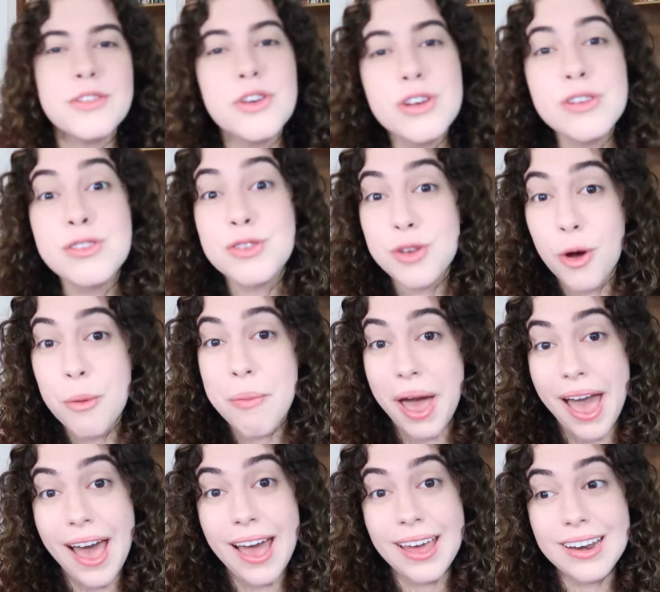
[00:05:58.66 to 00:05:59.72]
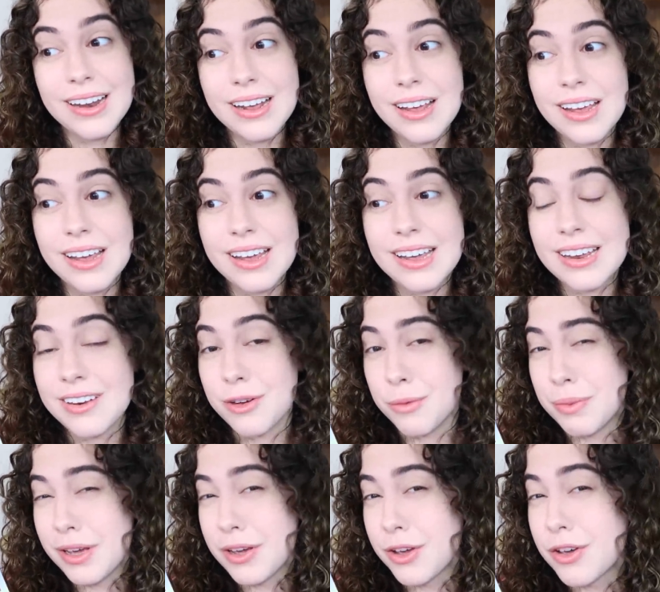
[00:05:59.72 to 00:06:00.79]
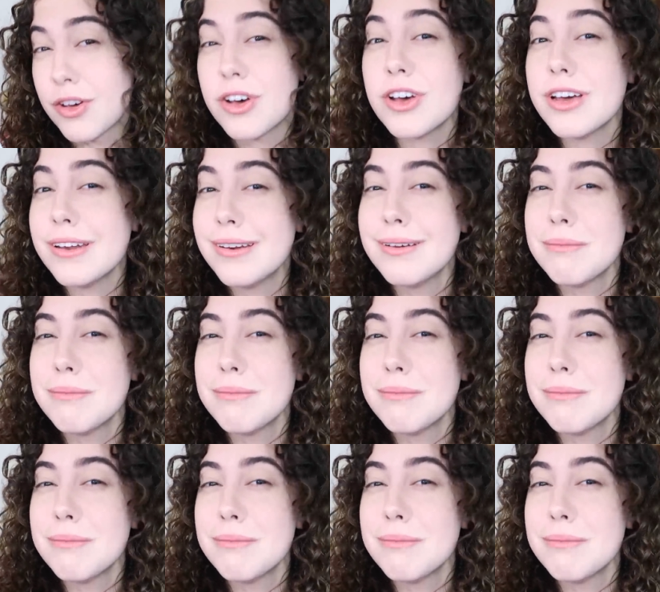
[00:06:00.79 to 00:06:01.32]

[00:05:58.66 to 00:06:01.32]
It looks so bad it'll be good.